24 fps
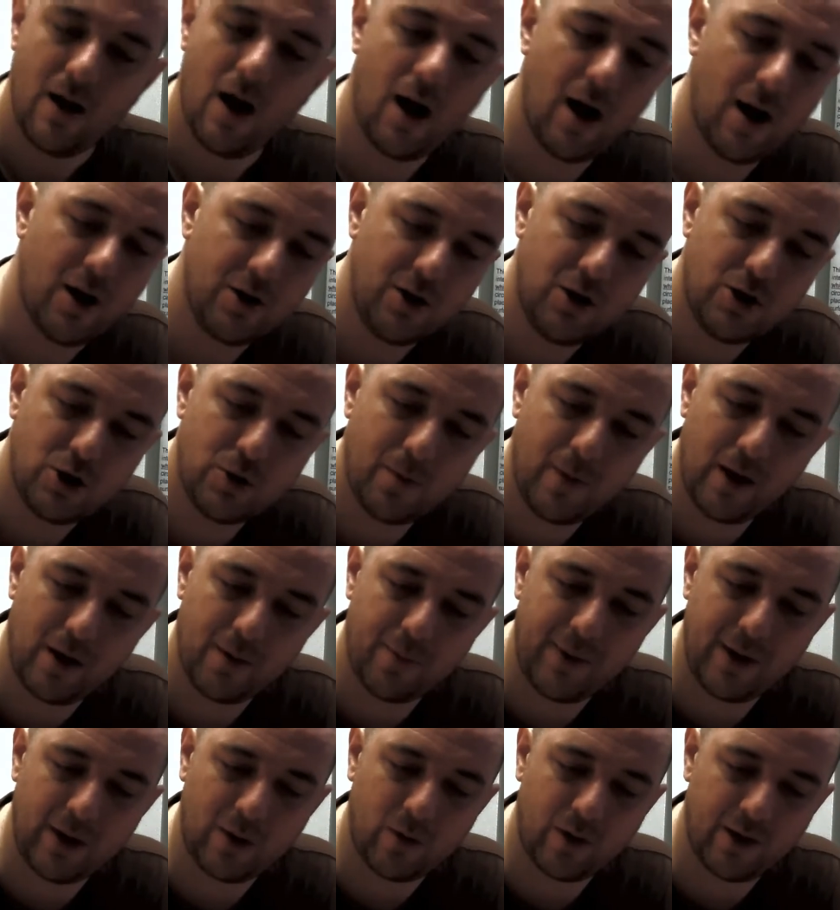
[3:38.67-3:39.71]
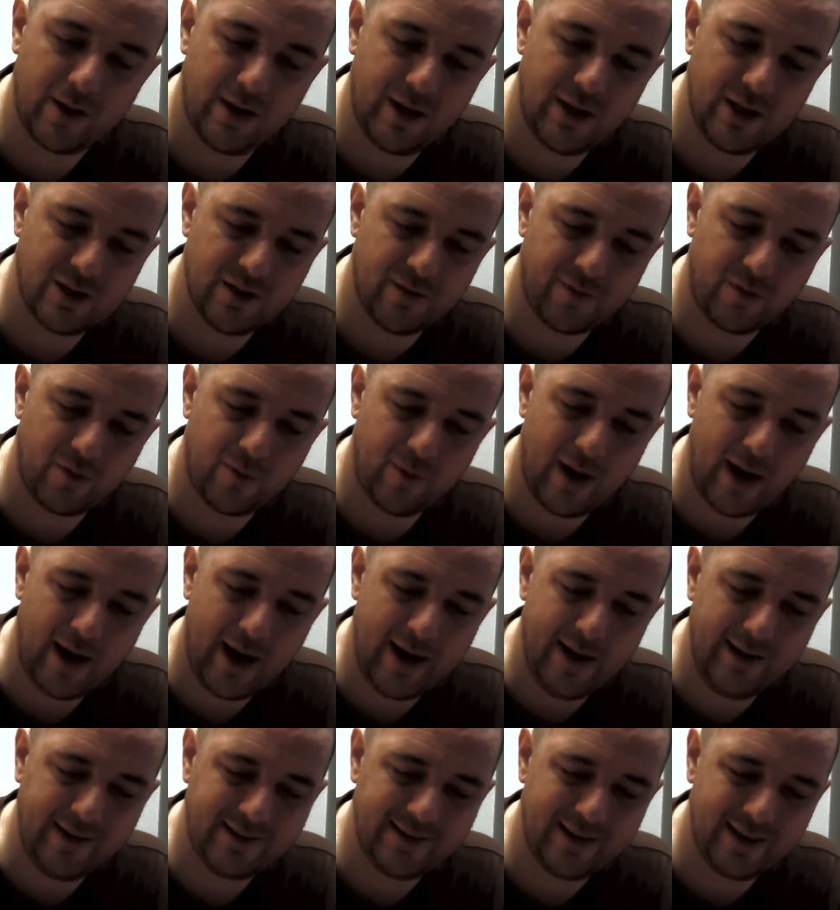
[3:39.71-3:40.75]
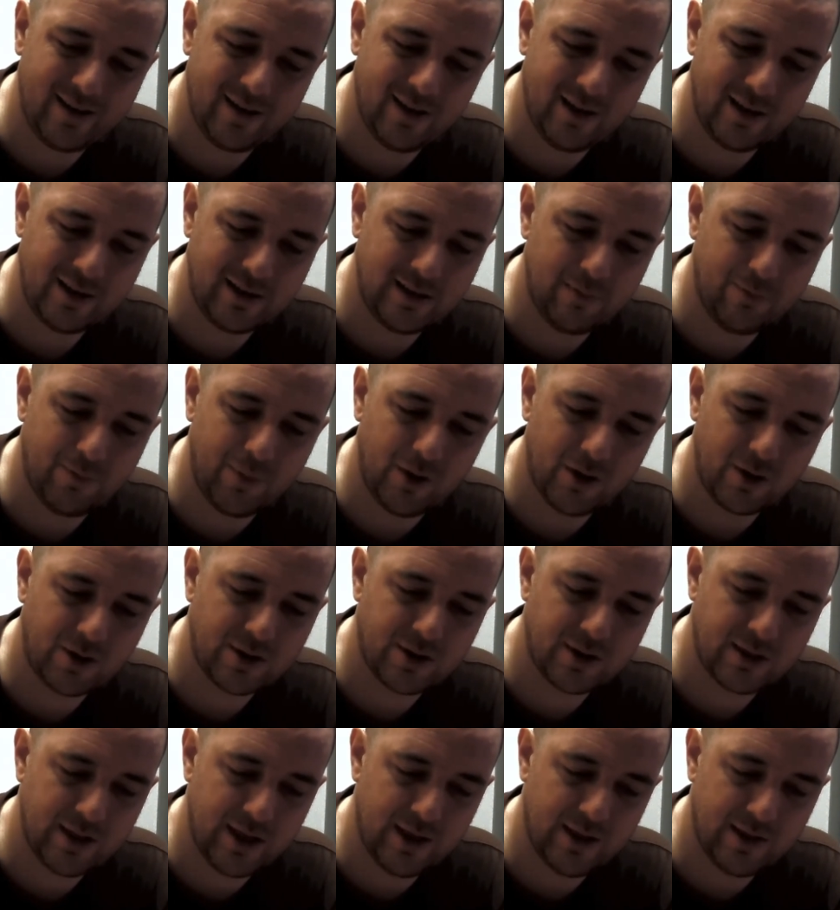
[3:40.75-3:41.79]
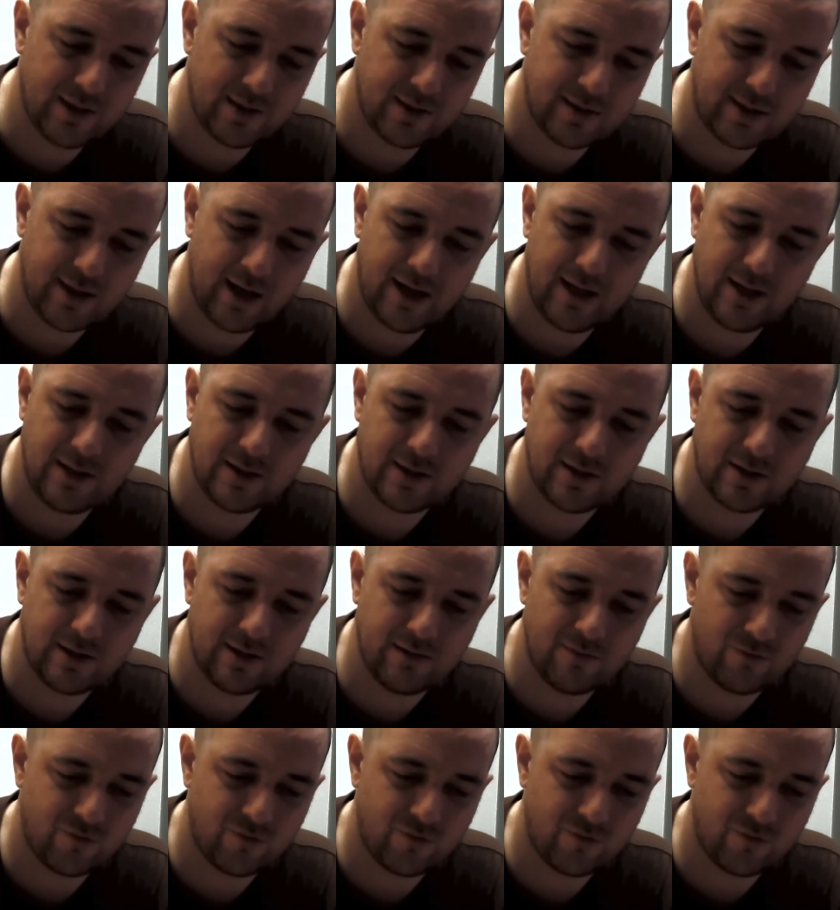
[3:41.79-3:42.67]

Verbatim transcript: You should be able to pick one of these up for about 80-90 bucks in the States.